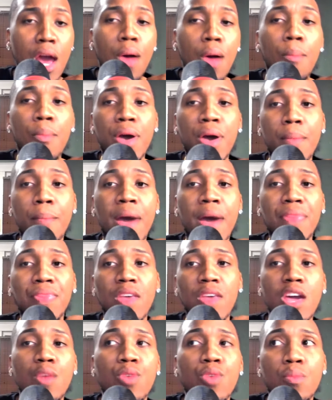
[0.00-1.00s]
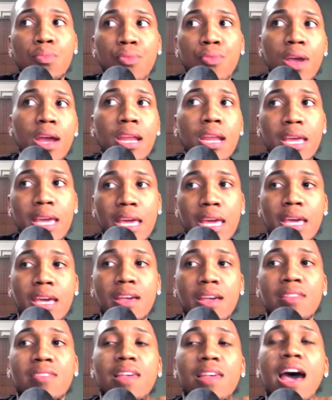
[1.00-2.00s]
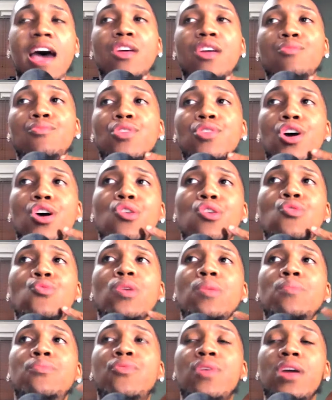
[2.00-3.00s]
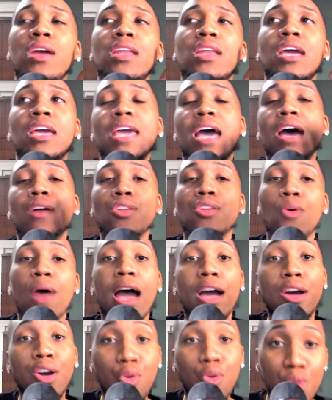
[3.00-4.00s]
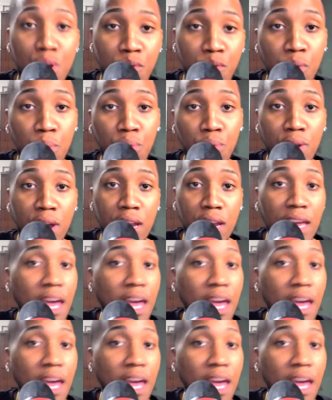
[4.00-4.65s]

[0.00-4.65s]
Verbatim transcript: But my thing with Brandi is, I don't know with Brandi, and y'all know I go up for Brandi.